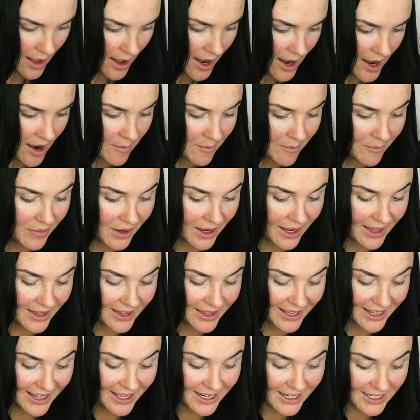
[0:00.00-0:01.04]

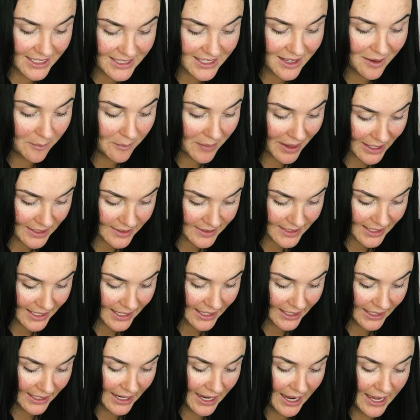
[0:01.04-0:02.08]
But it is
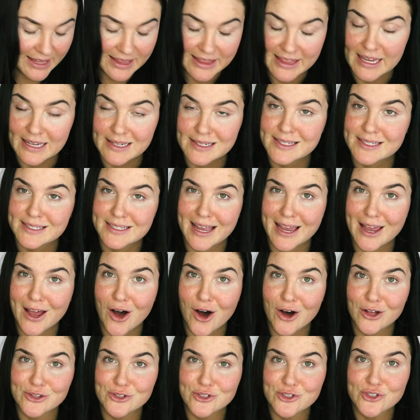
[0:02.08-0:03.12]
amazing. They stay
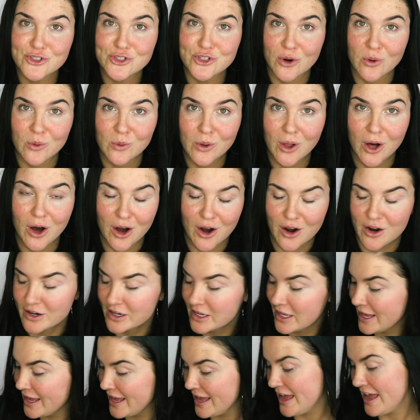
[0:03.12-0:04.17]
on so
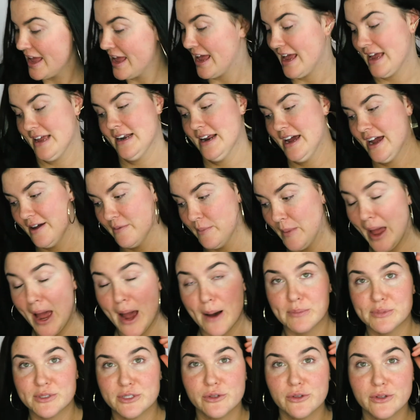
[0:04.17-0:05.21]
long and I'm
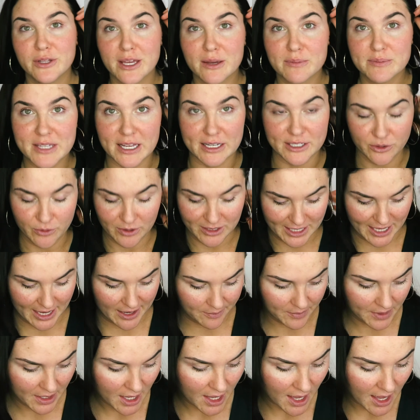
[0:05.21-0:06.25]
absolutely obsessed with
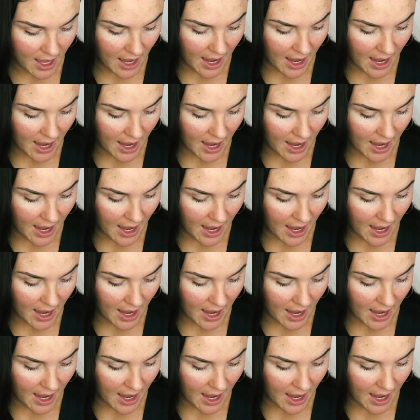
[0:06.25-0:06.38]
them.